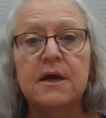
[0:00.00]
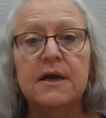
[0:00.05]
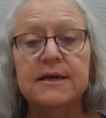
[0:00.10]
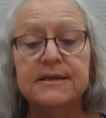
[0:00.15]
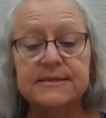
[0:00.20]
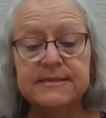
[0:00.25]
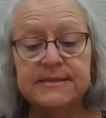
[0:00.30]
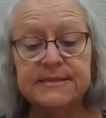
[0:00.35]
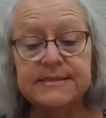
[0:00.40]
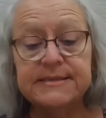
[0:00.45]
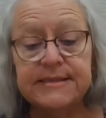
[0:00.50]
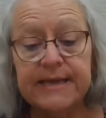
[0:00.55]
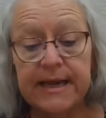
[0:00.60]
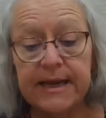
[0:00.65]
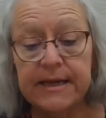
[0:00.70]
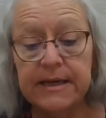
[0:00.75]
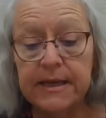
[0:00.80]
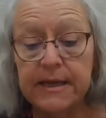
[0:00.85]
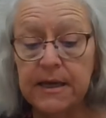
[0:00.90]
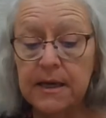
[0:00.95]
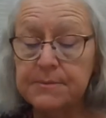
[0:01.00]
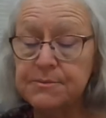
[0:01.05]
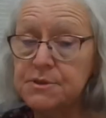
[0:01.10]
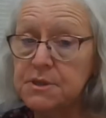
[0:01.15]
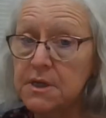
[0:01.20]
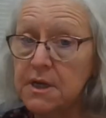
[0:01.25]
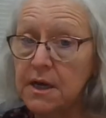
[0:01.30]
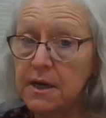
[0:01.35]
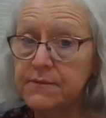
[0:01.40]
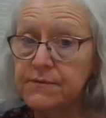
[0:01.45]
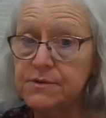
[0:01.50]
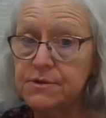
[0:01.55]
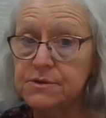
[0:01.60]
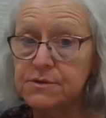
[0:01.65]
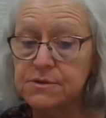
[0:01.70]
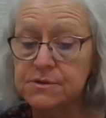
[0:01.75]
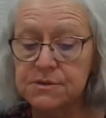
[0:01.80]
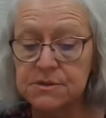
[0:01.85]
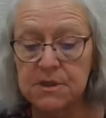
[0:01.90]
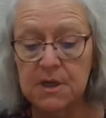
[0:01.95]
standing up to
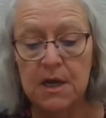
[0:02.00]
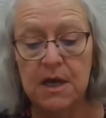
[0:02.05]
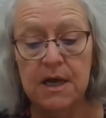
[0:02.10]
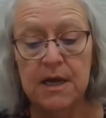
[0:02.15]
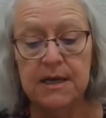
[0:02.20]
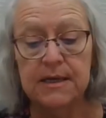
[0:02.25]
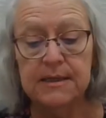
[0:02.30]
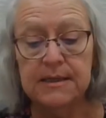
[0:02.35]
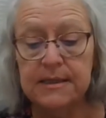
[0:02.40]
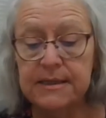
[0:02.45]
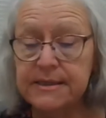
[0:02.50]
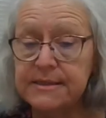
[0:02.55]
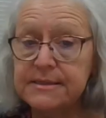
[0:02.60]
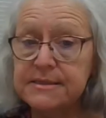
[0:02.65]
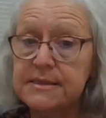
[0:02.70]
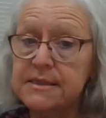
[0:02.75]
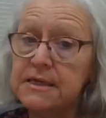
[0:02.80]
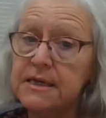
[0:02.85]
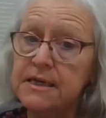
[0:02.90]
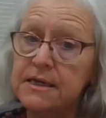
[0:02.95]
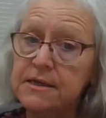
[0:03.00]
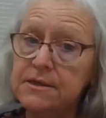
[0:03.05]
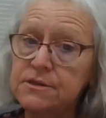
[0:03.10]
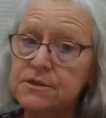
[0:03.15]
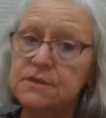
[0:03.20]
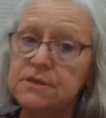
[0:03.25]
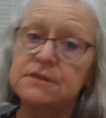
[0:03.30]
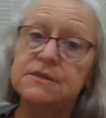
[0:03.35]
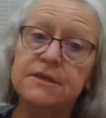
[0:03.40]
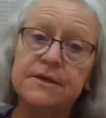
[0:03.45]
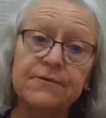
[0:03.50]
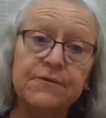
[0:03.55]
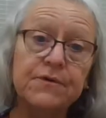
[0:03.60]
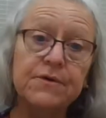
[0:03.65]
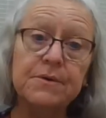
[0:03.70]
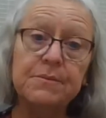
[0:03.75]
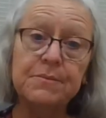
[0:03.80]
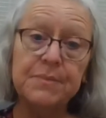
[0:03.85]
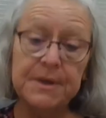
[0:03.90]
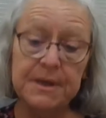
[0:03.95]
governors, listening to
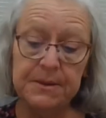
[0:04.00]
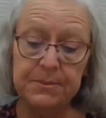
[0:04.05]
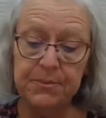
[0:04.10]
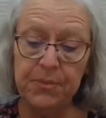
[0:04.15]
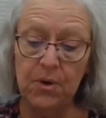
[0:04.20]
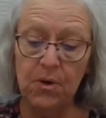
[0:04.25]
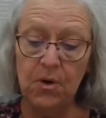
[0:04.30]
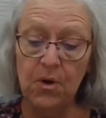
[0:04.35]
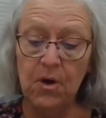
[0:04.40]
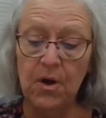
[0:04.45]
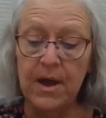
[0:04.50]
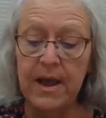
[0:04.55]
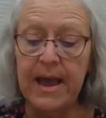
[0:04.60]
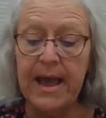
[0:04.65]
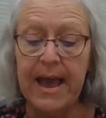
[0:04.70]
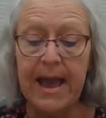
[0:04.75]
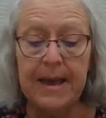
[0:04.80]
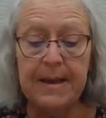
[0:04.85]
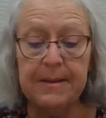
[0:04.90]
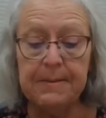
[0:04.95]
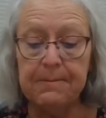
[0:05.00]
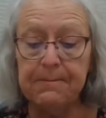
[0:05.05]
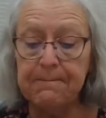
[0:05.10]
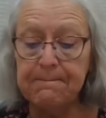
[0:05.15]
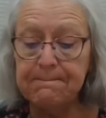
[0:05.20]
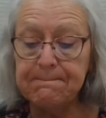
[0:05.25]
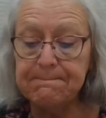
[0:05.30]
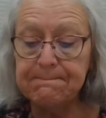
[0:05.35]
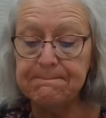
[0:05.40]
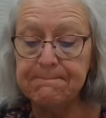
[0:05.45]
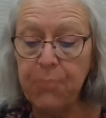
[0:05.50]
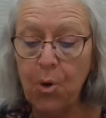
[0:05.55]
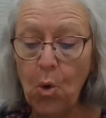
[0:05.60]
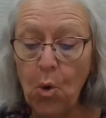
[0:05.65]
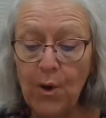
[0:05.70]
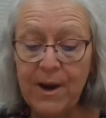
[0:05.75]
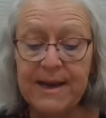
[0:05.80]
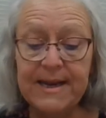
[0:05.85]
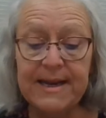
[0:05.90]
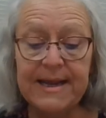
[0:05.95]
different people, and
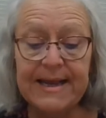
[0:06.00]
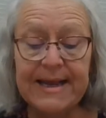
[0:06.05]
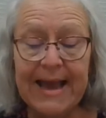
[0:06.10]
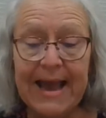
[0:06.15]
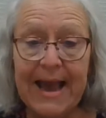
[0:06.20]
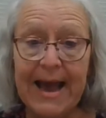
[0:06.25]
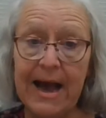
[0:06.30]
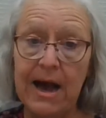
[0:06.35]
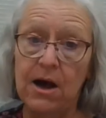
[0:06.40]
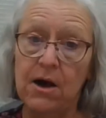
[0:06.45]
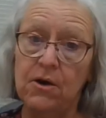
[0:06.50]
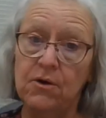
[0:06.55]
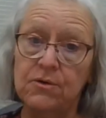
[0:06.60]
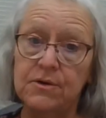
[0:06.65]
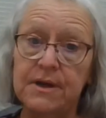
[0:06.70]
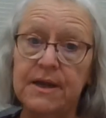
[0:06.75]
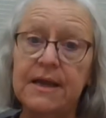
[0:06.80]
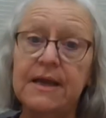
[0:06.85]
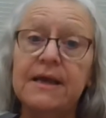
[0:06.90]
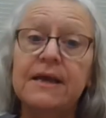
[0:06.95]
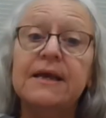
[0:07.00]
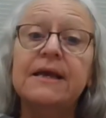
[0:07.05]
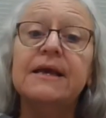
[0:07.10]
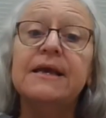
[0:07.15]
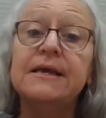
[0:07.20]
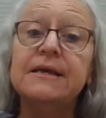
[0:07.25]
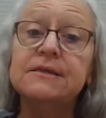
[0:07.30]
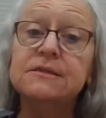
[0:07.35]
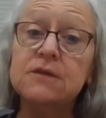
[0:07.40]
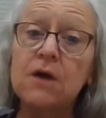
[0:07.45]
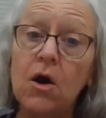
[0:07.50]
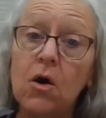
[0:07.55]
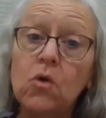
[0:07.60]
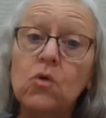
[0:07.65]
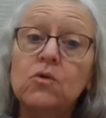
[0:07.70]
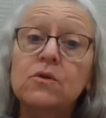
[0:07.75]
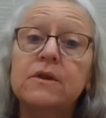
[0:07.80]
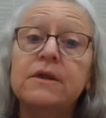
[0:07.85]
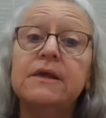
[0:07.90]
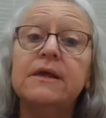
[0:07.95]
pointing out he's
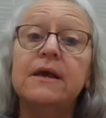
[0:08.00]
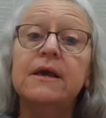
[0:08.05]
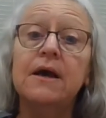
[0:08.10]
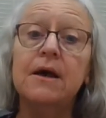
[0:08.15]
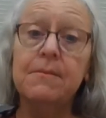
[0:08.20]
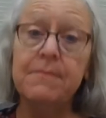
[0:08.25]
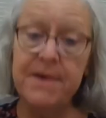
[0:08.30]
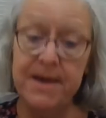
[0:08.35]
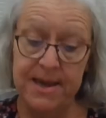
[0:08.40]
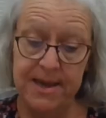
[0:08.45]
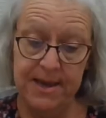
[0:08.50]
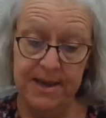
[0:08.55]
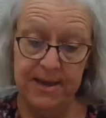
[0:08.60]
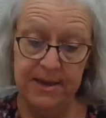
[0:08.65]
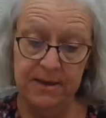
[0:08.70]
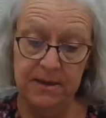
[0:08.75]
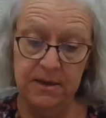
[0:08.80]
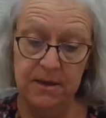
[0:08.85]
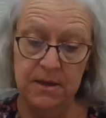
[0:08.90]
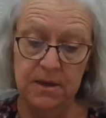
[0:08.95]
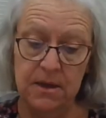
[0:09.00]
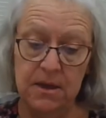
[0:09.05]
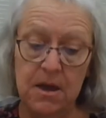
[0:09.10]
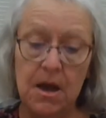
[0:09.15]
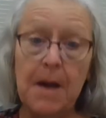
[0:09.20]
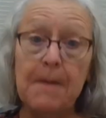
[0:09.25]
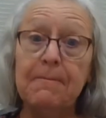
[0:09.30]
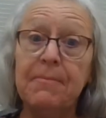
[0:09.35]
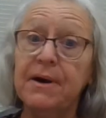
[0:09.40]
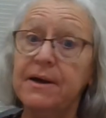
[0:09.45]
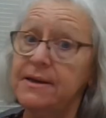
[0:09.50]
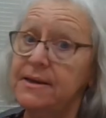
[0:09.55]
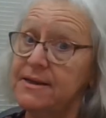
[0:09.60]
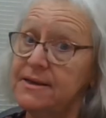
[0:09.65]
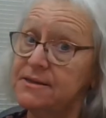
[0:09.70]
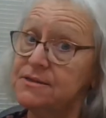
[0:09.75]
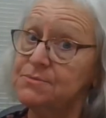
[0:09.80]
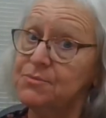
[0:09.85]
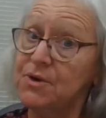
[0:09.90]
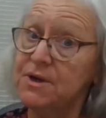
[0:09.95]
only a man, but
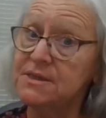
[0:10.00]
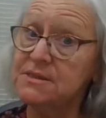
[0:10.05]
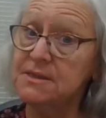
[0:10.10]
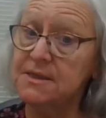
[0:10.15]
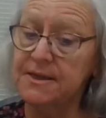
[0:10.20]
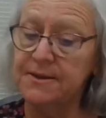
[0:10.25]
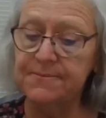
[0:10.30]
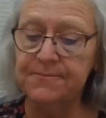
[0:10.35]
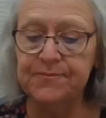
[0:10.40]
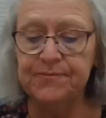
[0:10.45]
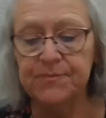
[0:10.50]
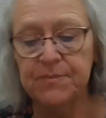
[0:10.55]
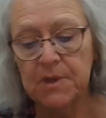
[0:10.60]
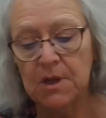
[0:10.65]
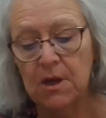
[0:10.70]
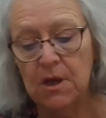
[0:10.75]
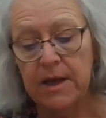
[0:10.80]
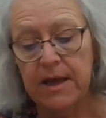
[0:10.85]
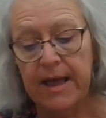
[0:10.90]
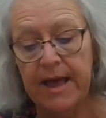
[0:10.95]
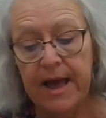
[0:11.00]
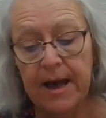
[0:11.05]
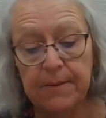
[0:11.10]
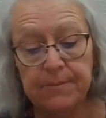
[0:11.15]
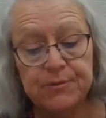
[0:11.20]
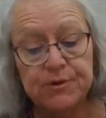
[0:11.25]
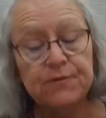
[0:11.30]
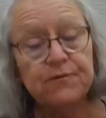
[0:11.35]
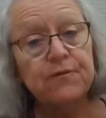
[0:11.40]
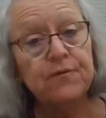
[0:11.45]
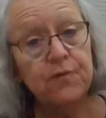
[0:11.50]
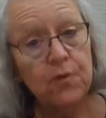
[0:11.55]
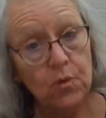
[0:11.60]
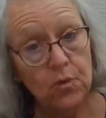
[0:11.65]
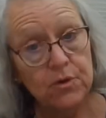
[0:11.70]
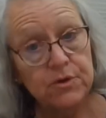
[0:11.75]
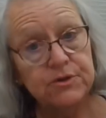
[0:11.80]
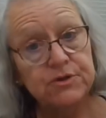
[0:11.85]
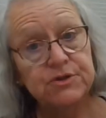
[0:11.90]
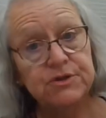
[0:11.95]
is president, helped
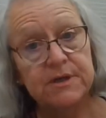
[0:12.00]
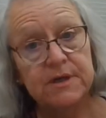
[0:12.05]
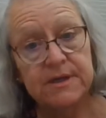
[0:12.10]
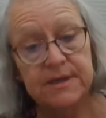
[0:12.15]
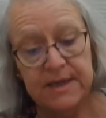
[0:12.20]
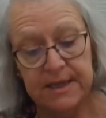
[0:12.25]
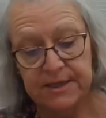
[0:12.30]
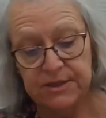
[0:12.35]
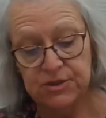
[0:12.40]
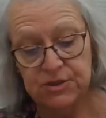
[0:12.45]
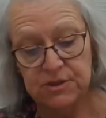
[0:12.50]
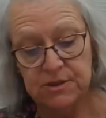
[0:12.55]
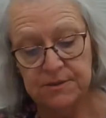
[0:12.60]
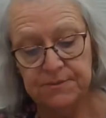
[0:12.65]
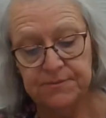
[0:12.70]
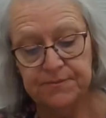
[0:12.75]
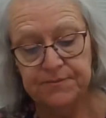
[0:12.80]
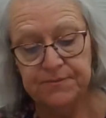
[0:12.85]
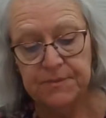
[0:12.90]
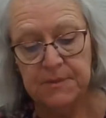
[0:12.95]
forge a nation.